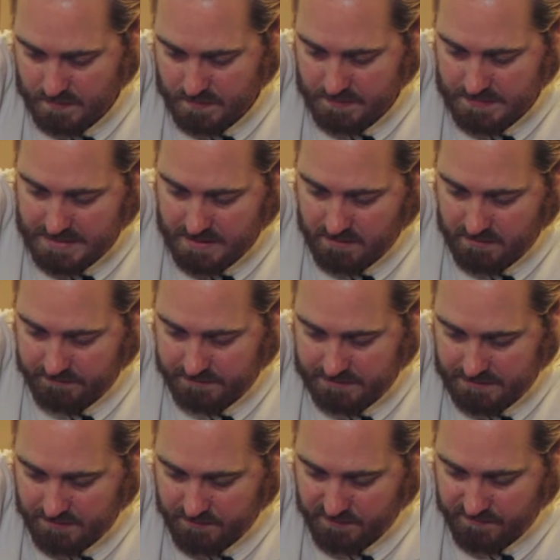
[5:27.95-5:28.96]
Now I've
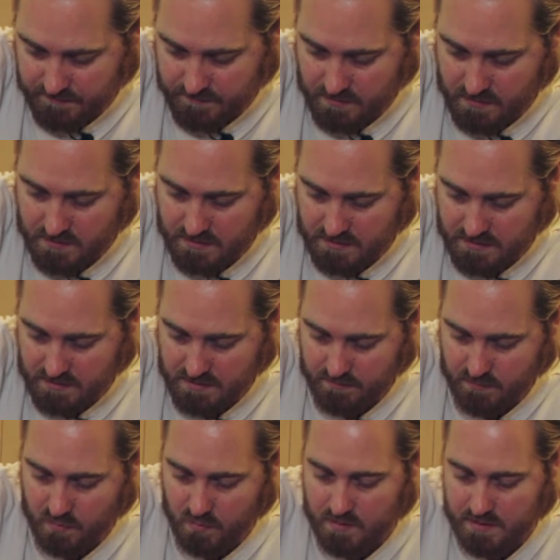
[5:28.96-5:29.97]
said it before,
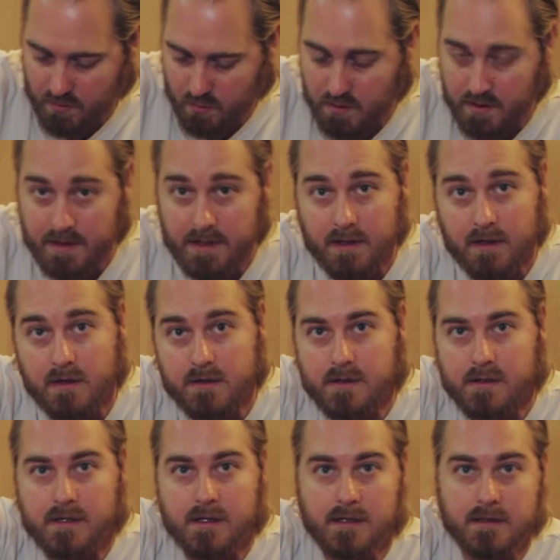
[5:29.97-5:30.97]
when working on your
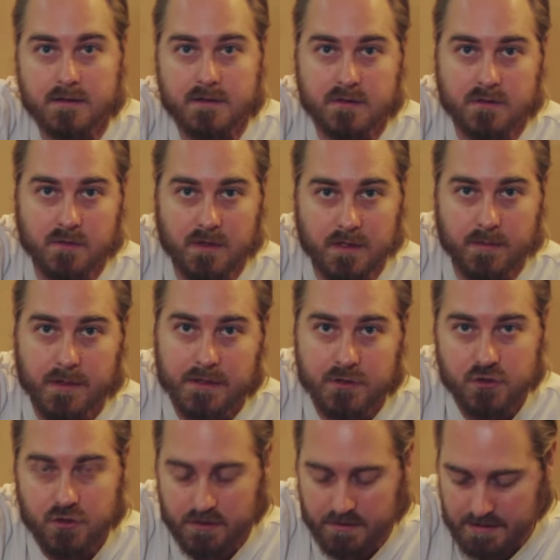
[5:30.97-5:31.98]
guns, you want to make
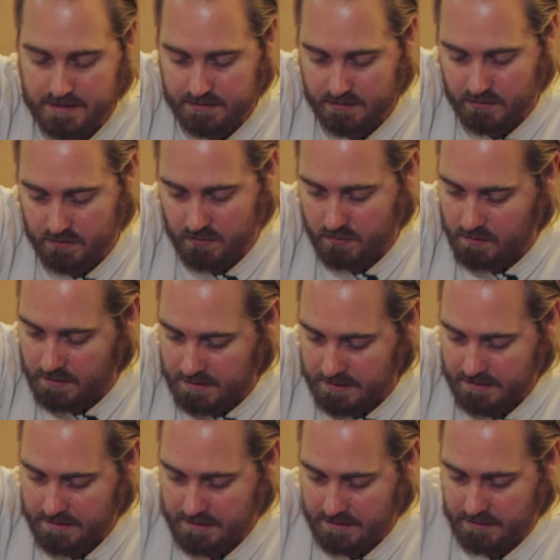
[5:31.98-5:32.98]
sure that you
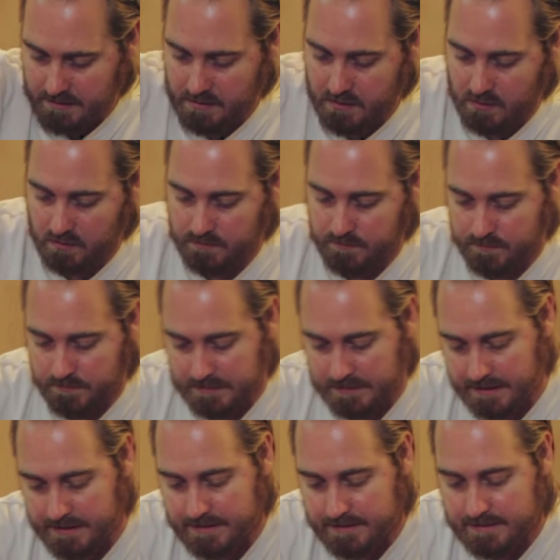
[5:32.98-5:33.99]

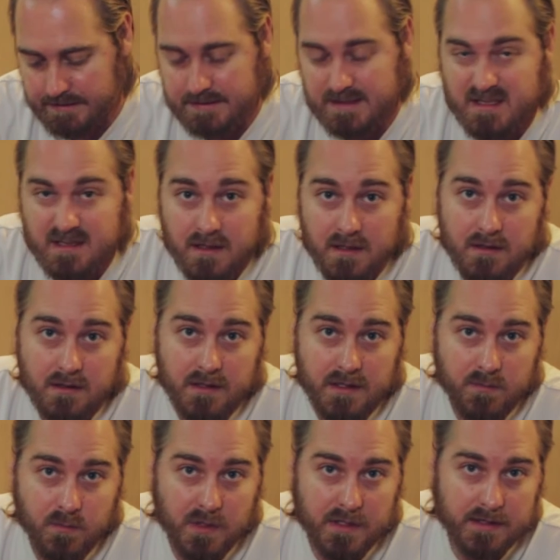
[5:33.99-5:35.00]
tighten it snugly,
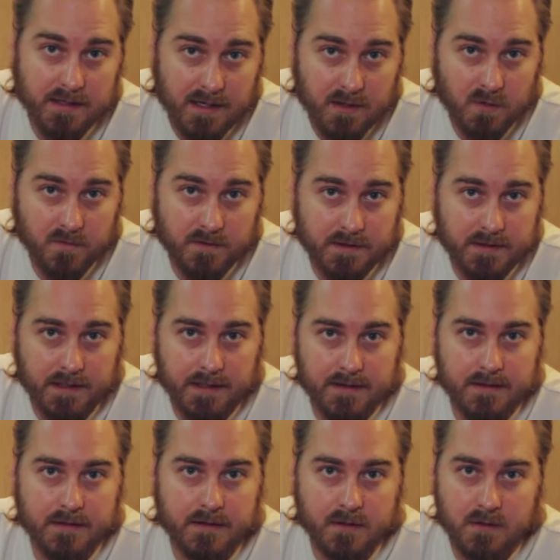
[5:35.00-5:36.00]
but not over
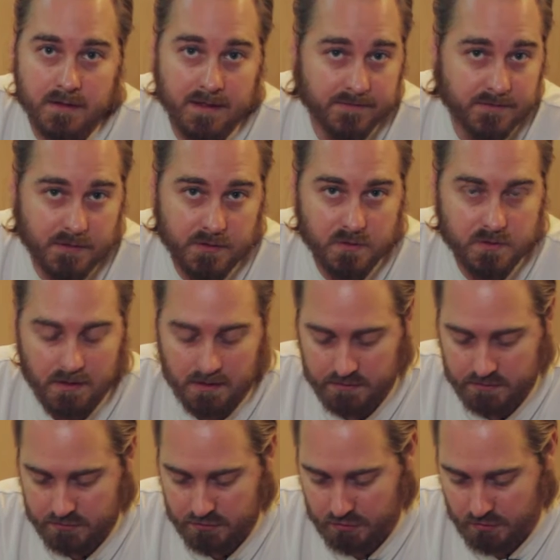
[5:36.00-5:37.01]
tighten it. You don't have to use all
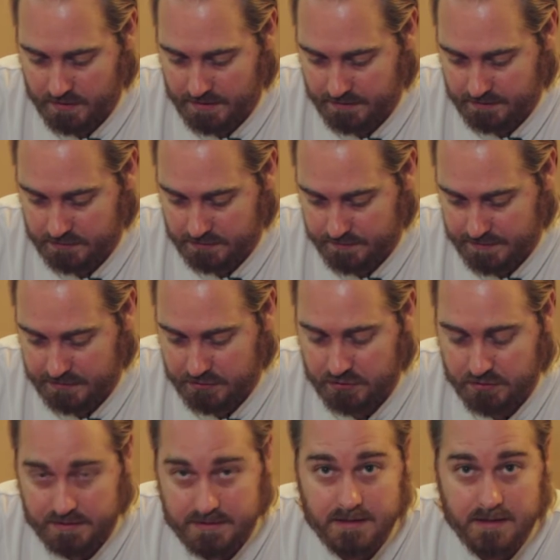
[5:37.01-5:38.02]
your strength. Just make
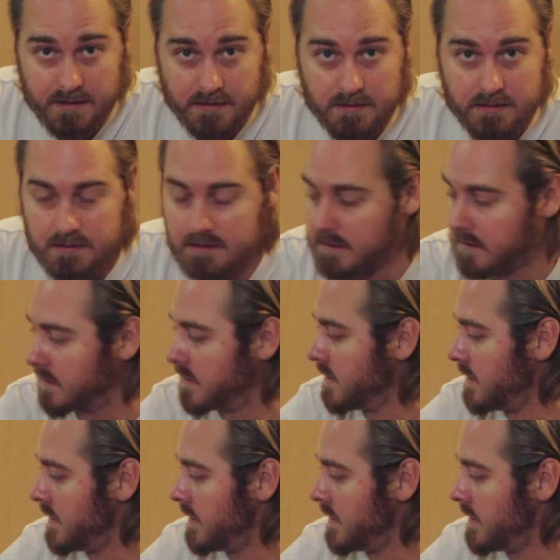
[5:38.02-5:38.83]
sure it's in there snug.